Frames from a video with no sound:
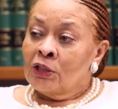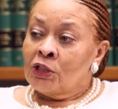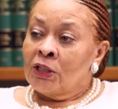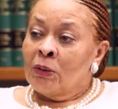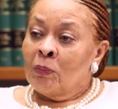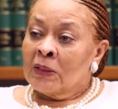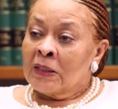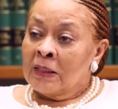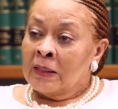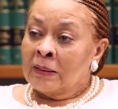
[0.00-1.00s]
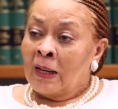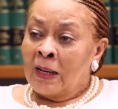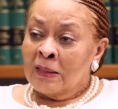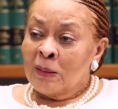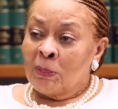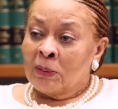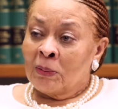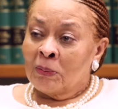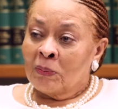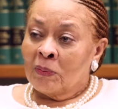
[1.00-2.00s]
she was in the
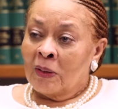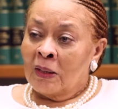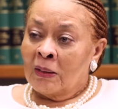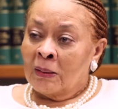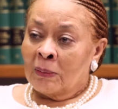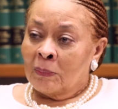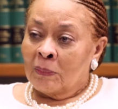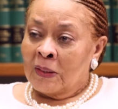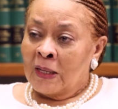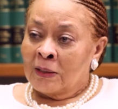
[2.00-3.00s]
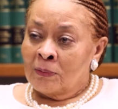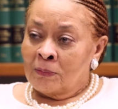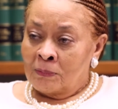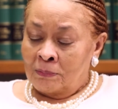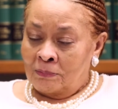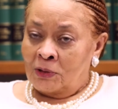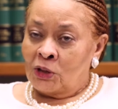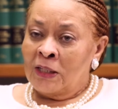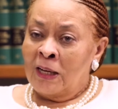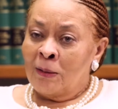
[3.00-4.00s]
hospital, that
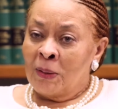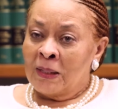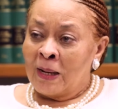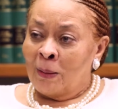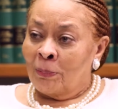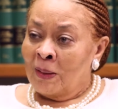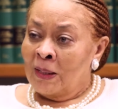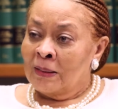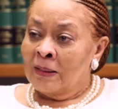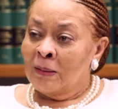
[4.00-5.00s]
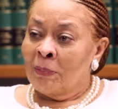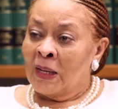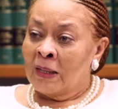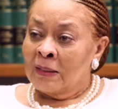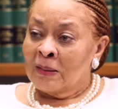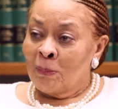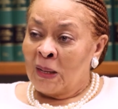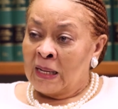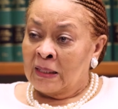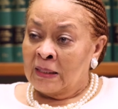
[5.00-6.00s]
she had been apprehended by this
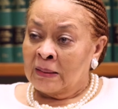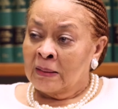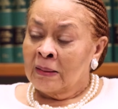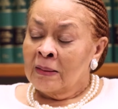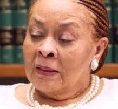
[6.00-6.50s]
man,